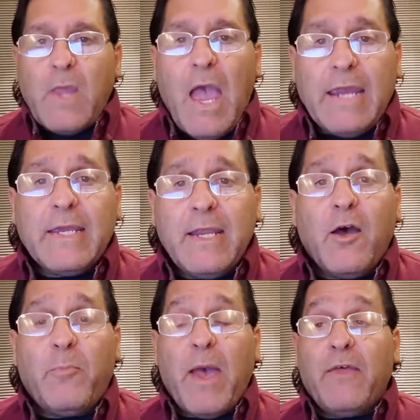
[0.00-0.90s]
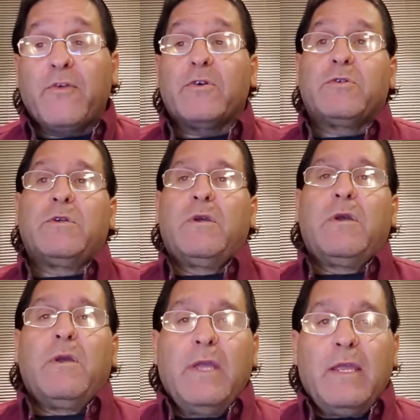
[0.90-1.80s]
I can help others
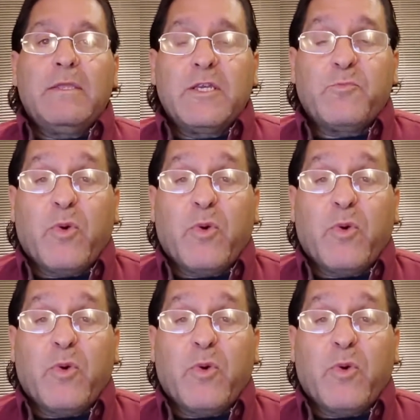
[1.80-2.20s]
in this